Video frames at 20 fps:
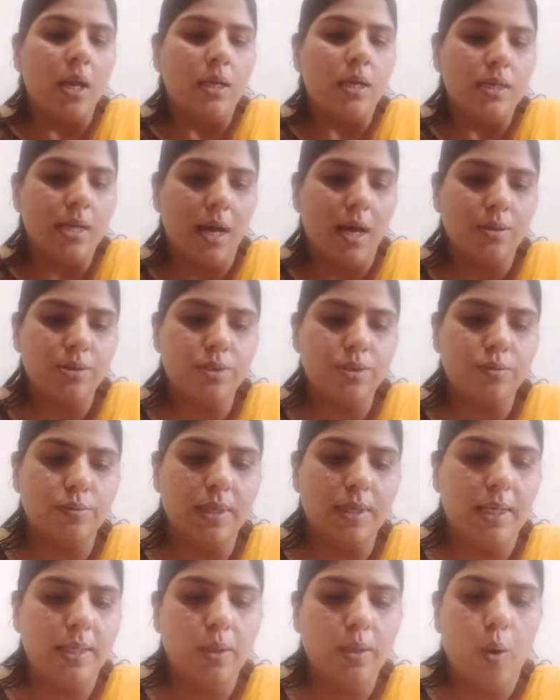Now
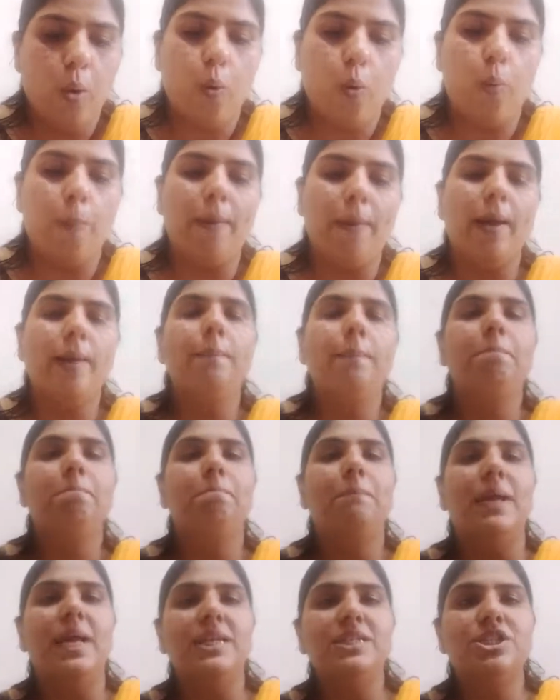student, open
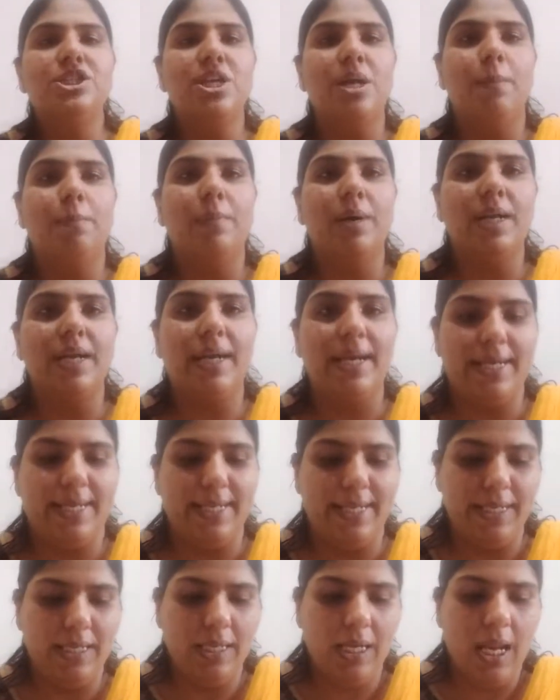page number
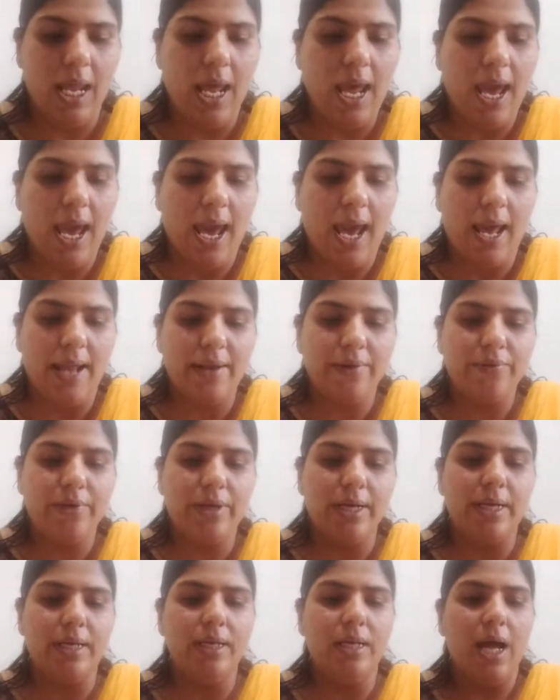18 and
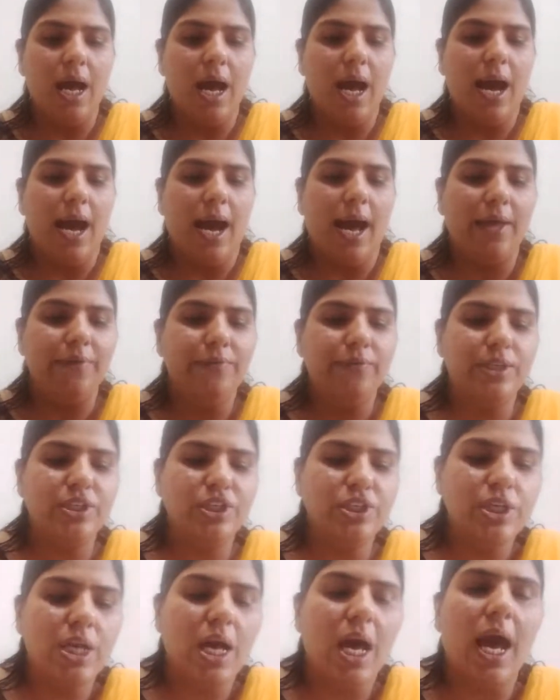read I
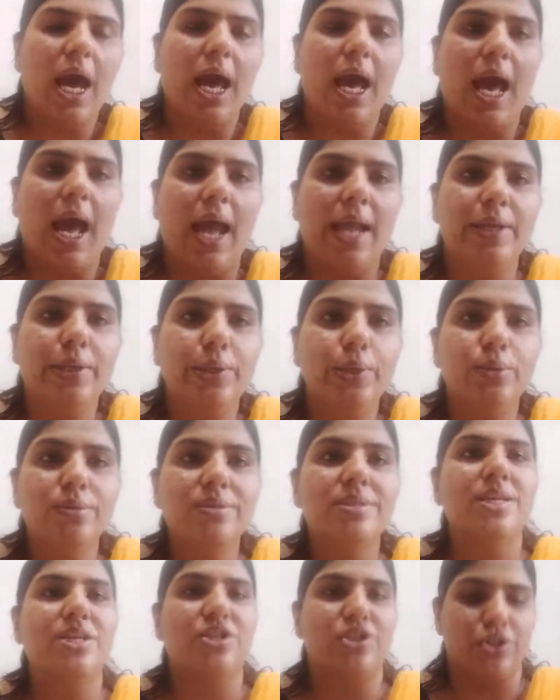Wish I Knew
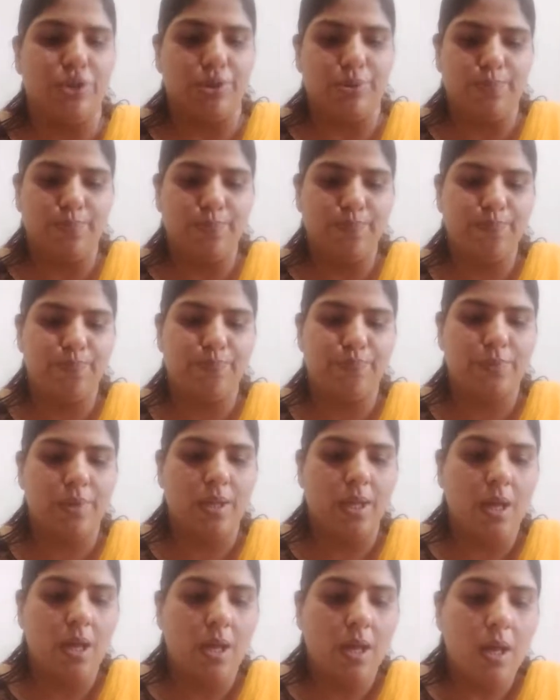session.
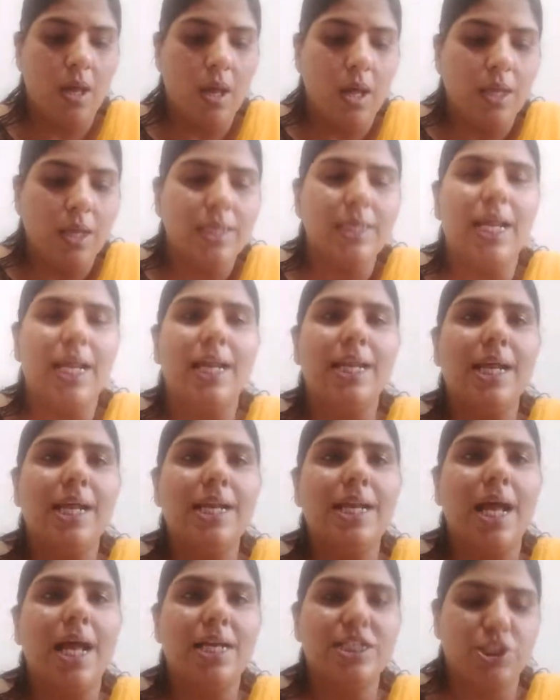
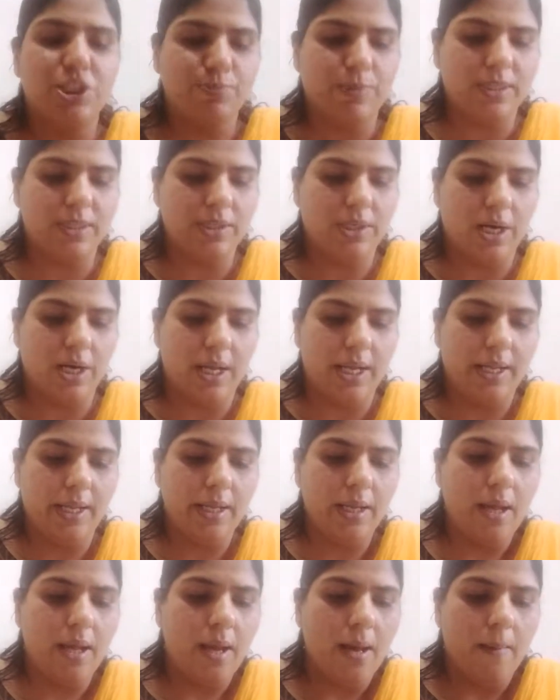Lala Rajpat
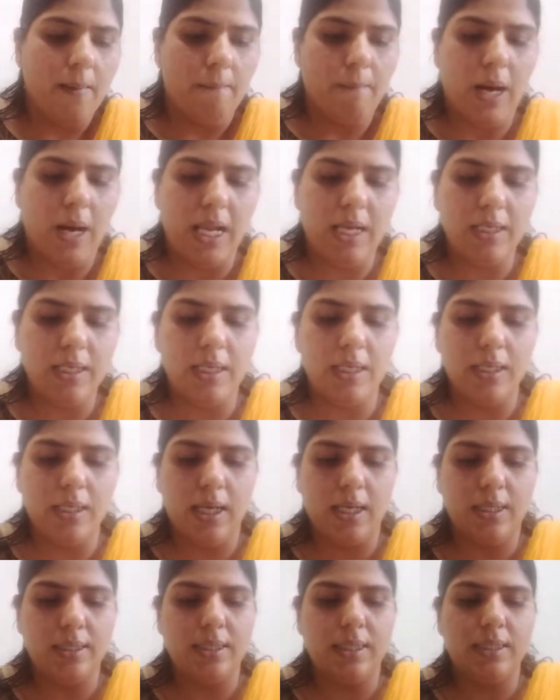Rai, Bal
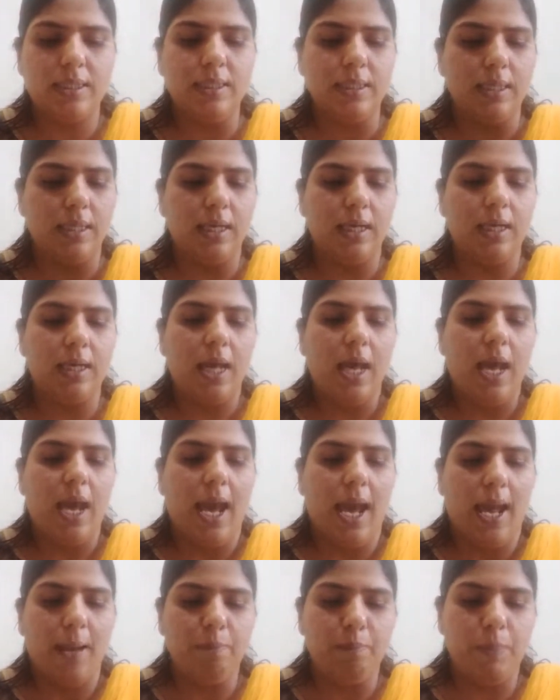Gangadhar Tilak
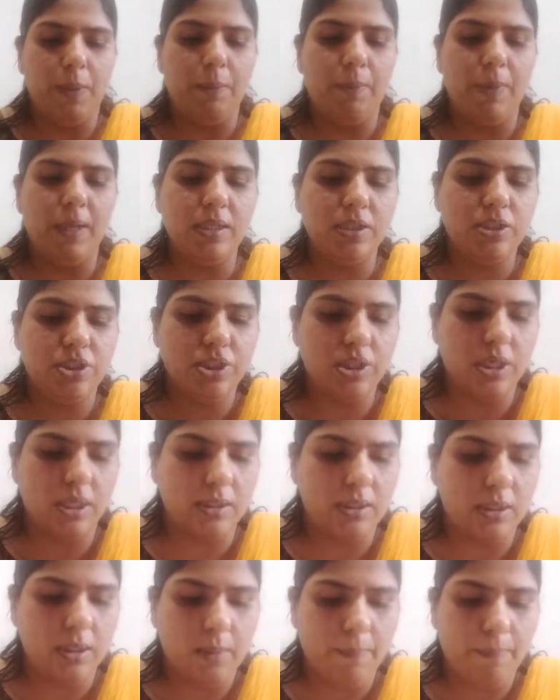and Bipin
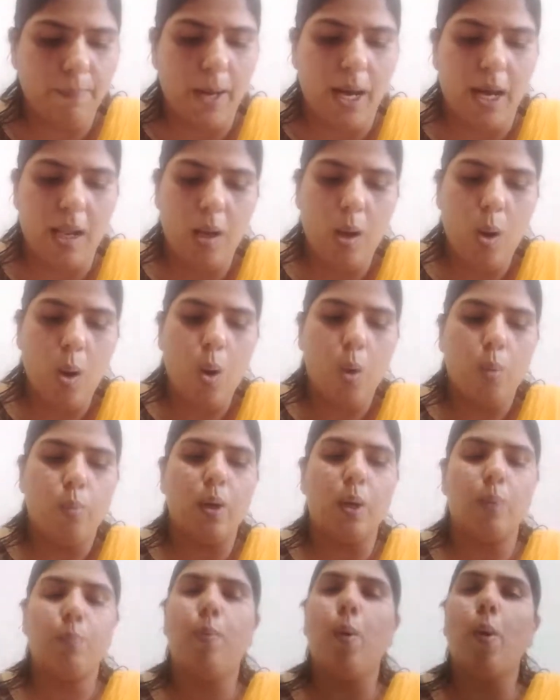Chandra Pal
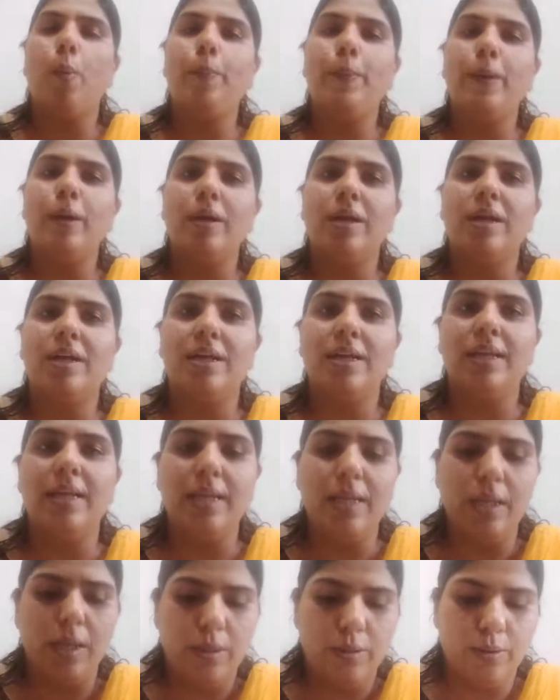were
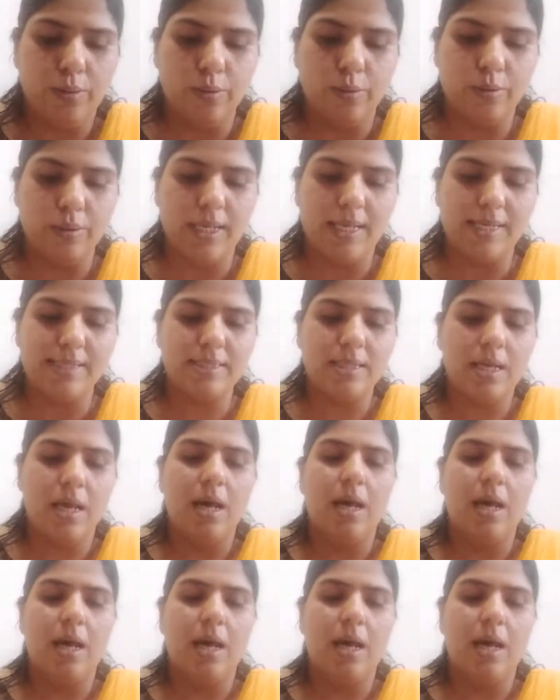popularly known as